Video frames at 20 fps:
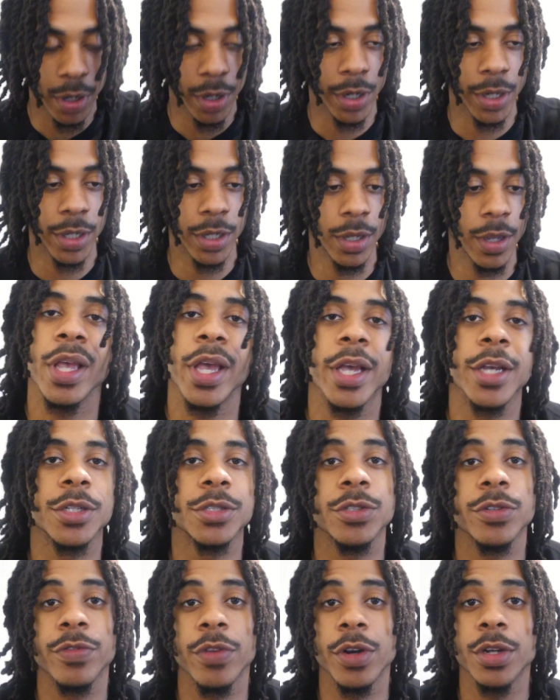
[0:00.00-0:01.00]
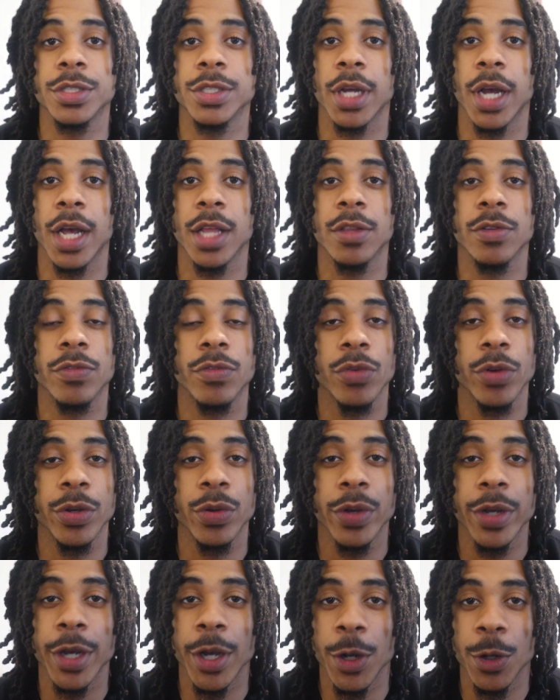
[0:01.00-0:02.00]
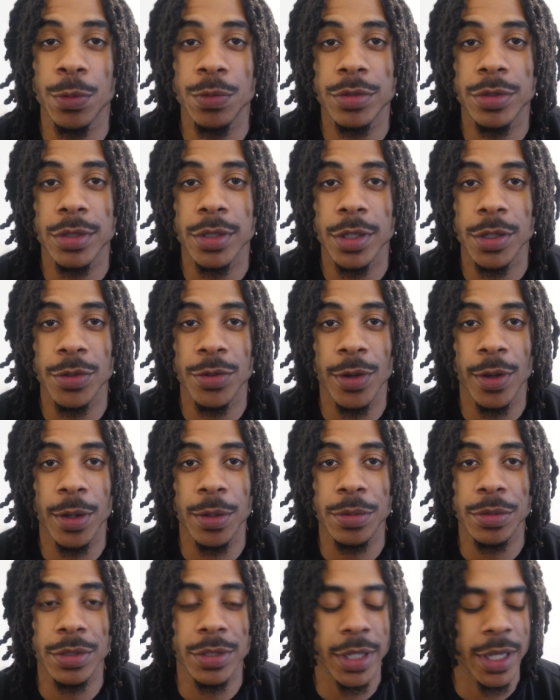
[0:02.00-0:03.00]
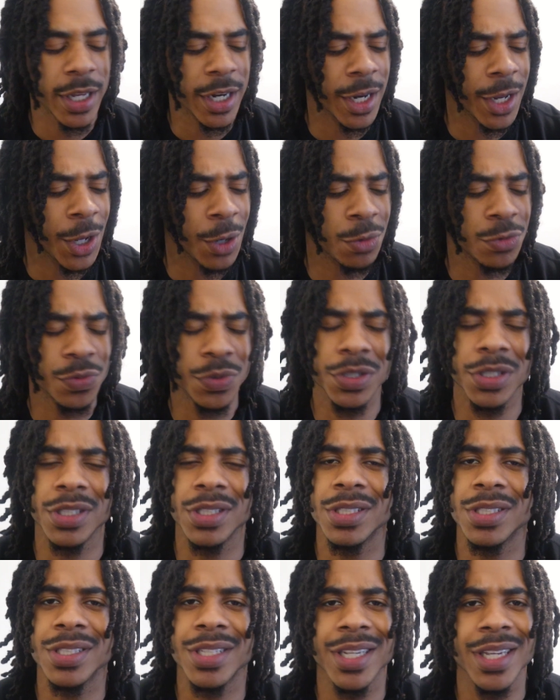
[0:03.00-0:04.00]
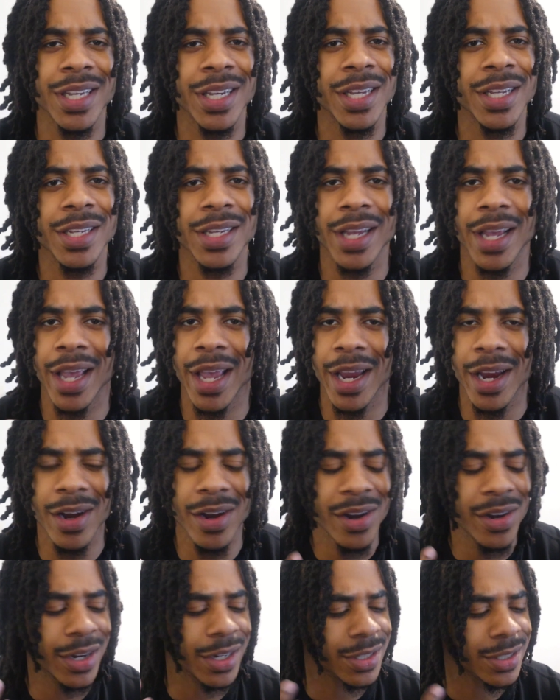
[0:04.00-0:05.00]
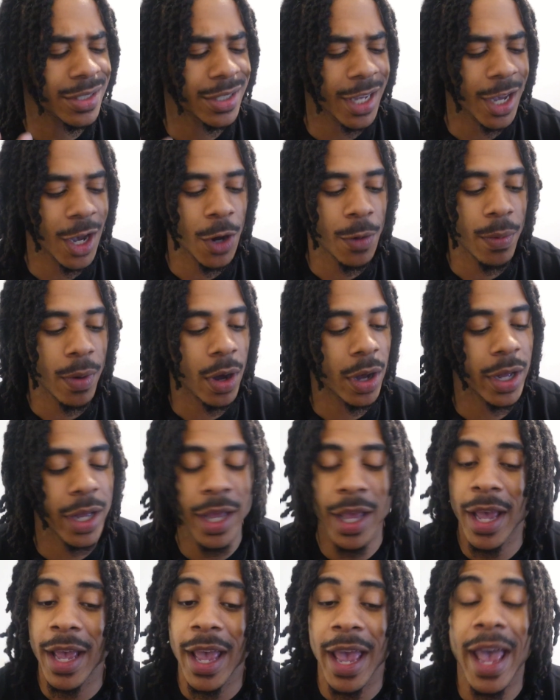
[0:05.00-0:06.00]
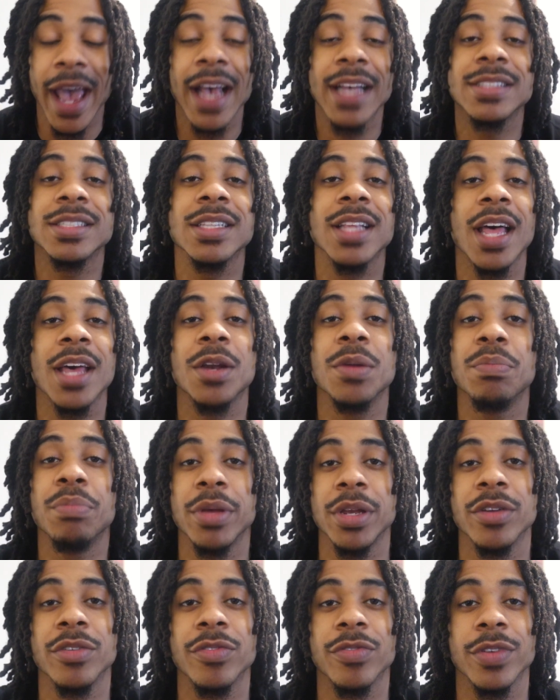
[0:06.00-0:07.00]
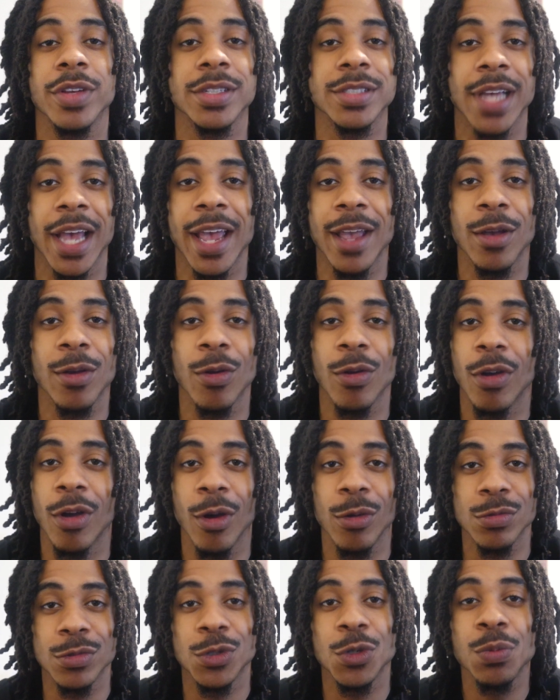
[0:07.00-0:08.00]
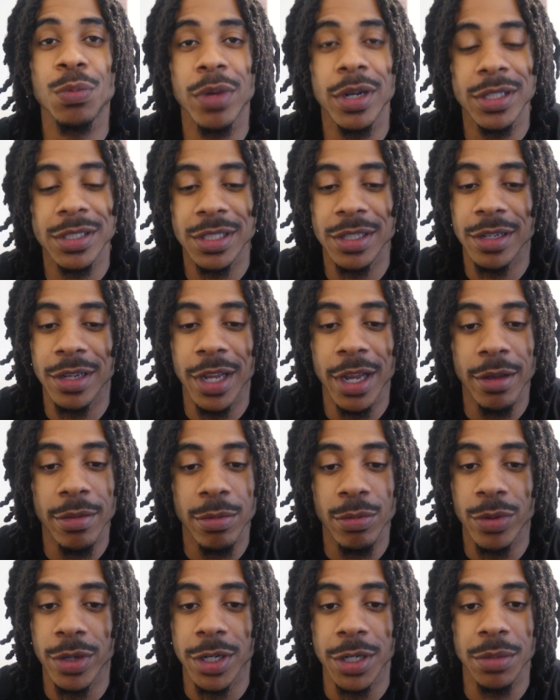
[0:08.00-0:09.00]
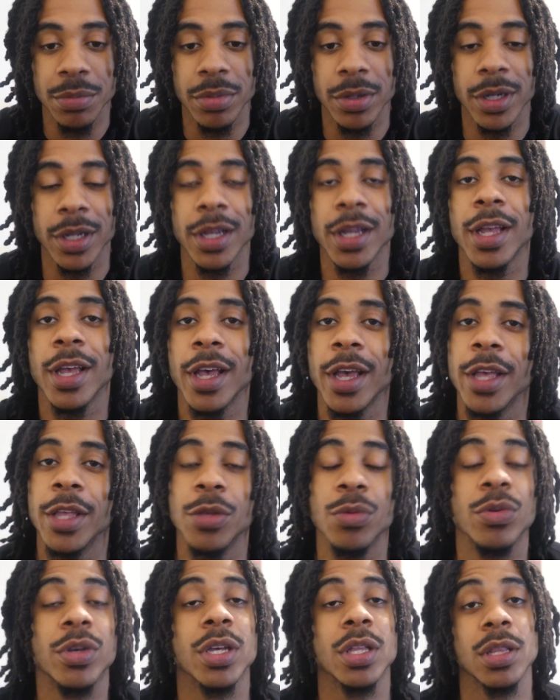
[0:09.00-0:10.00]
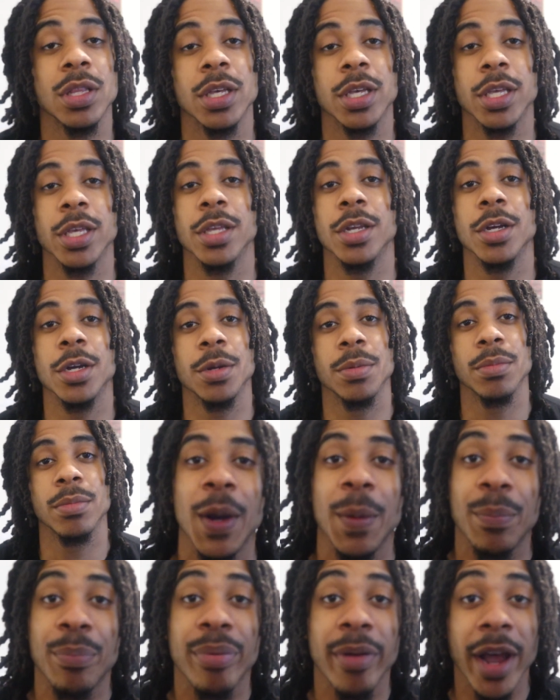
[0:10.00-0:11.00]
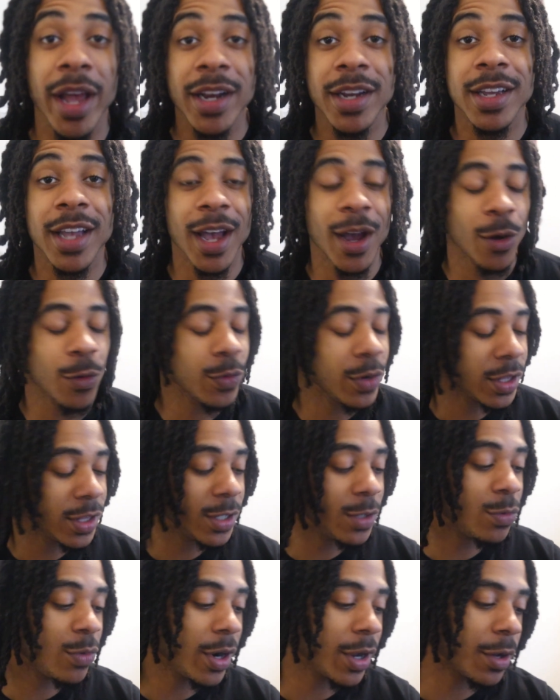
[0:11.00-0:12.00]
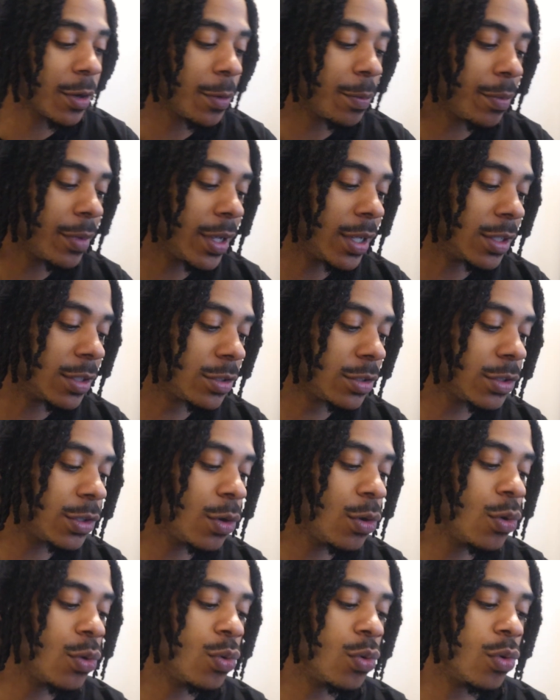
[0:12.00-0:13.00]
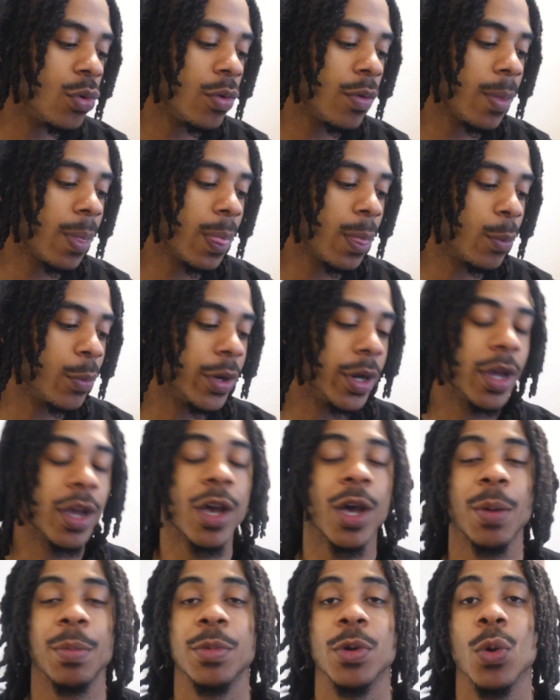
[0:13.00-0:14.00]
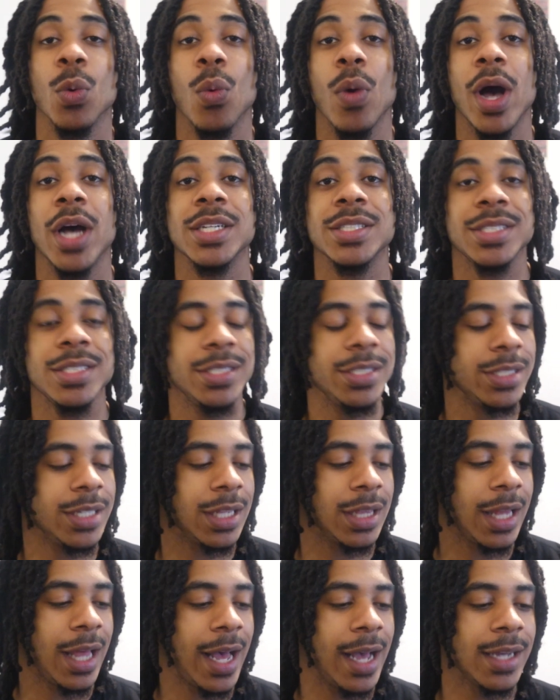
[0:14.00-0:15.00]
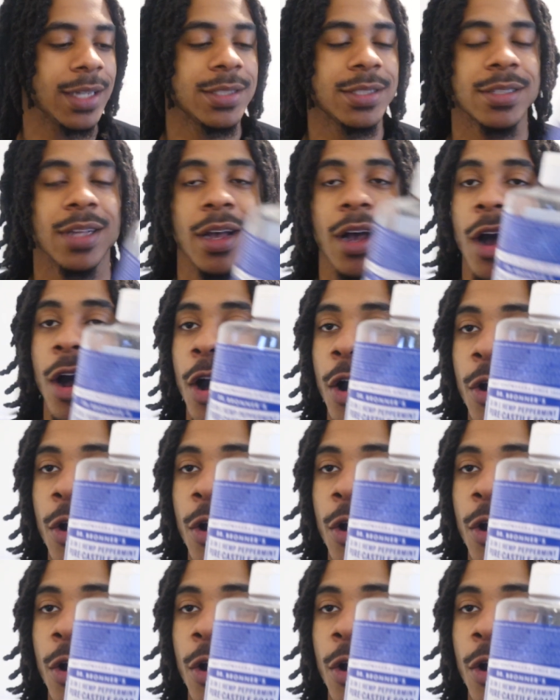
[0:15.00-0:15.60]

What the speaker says: all right? Extra virgin olive oil helps, you know what I'm saying? It helps with your skin, your hair, your scalp. It has a lot of benefits. I ain't gonna go too much in depth with it, but you can look it up. A product I really recommend too, when it comes to washing your locks, I